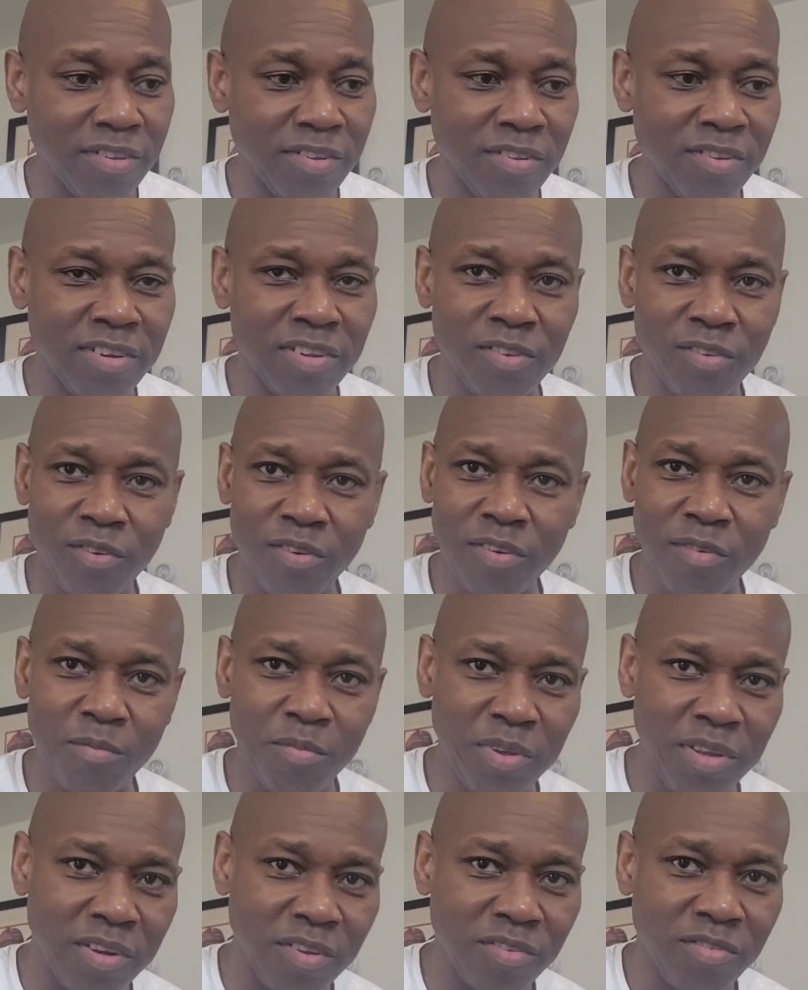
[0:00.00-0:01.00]
and you can learn a
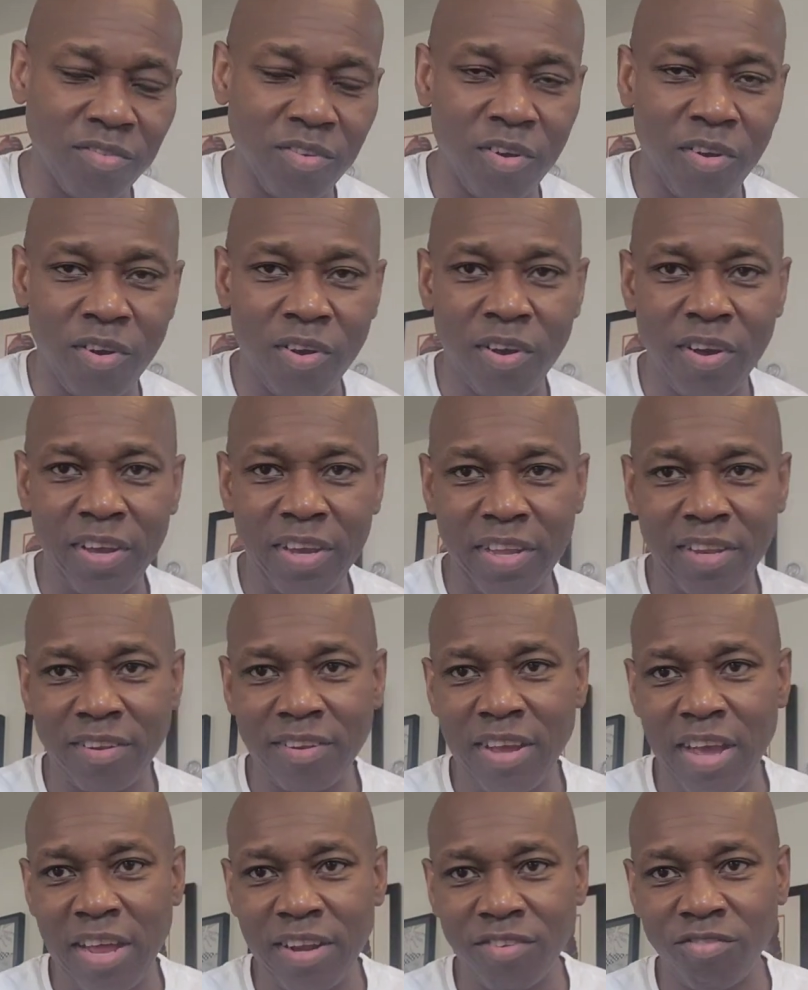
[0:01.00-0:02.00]
Beatles song and
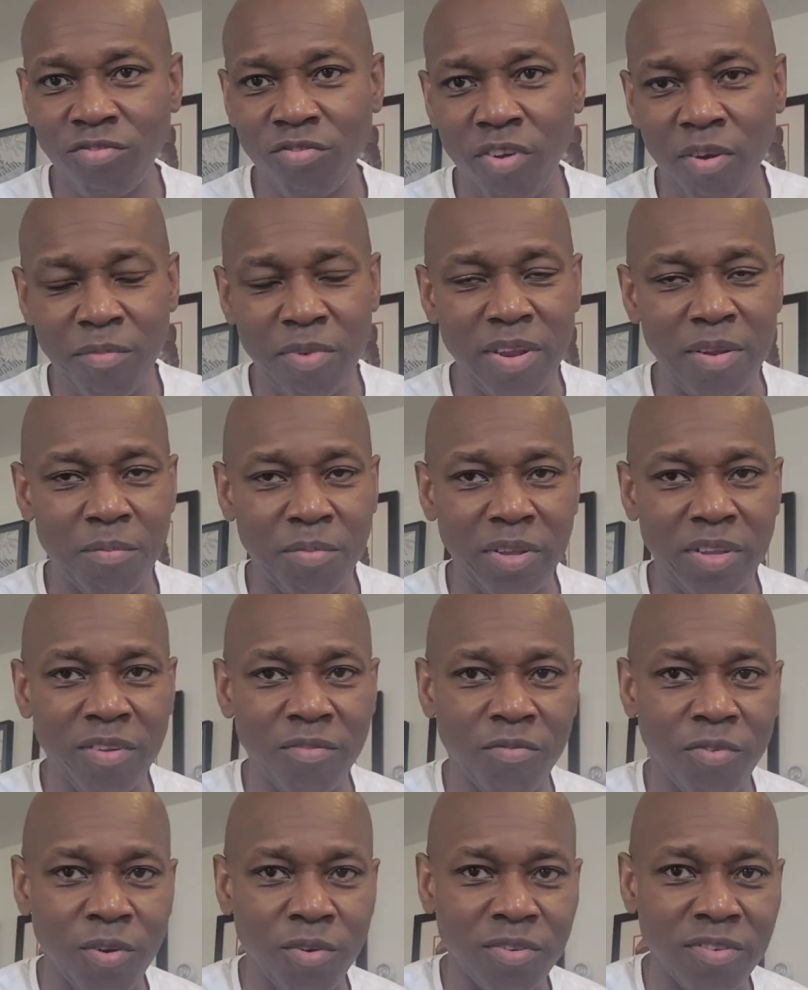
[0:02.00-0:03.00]
kind of strum it and play the
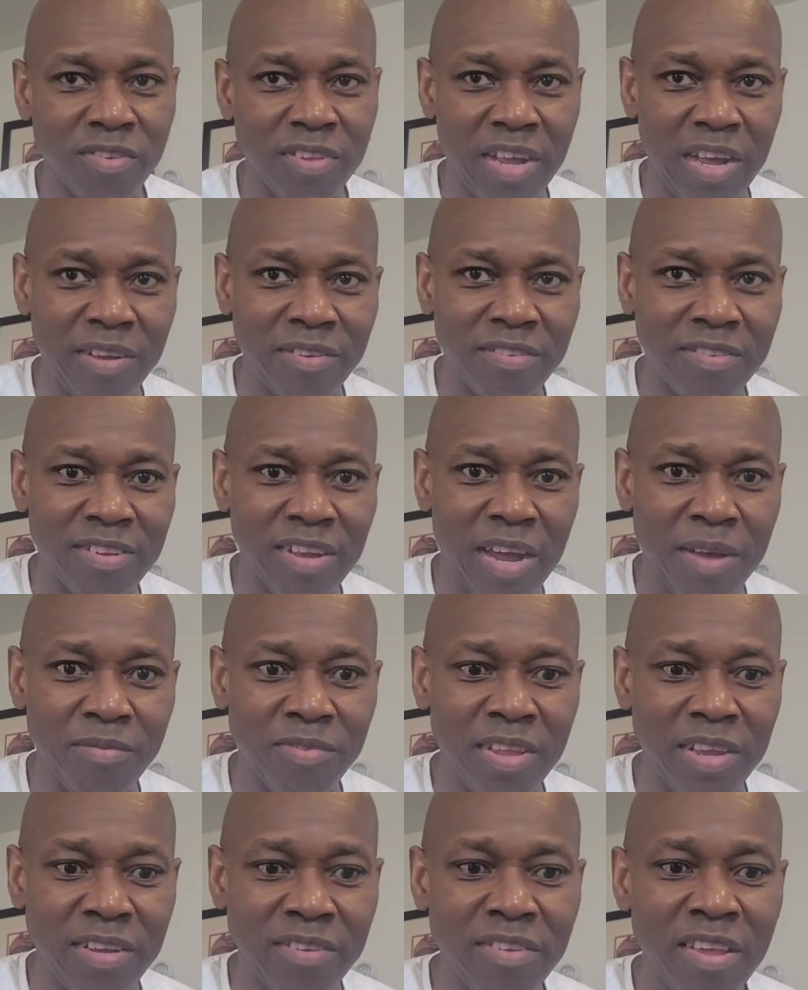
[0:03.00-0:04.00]
folk type
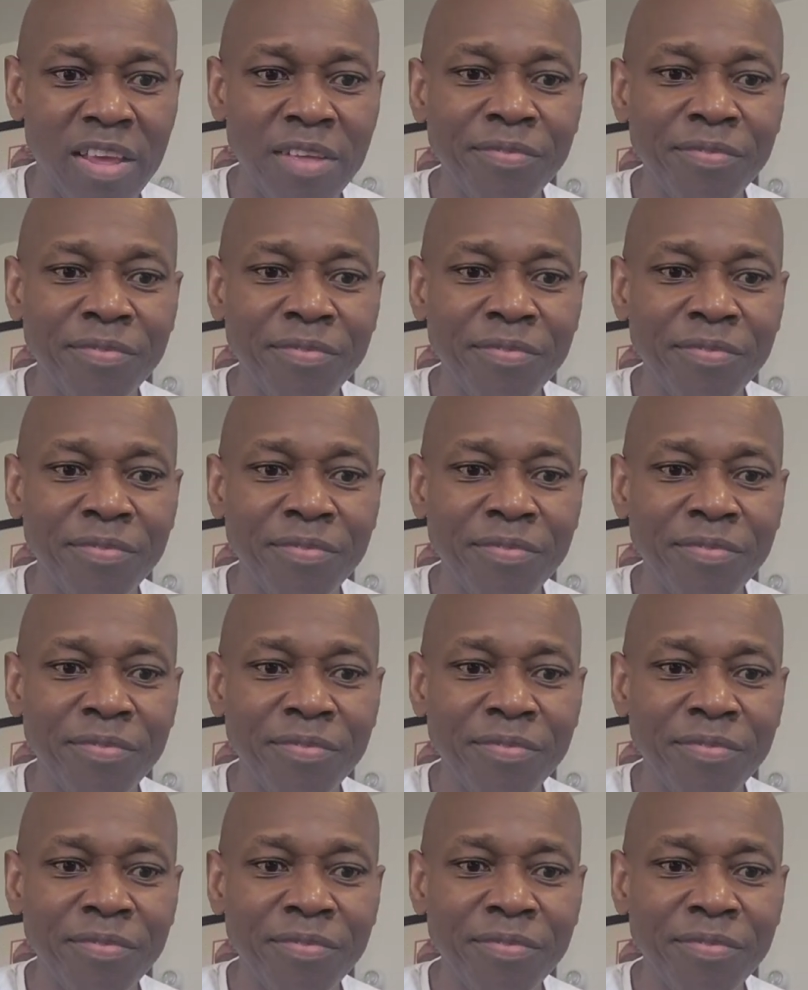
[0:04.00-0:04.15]
things.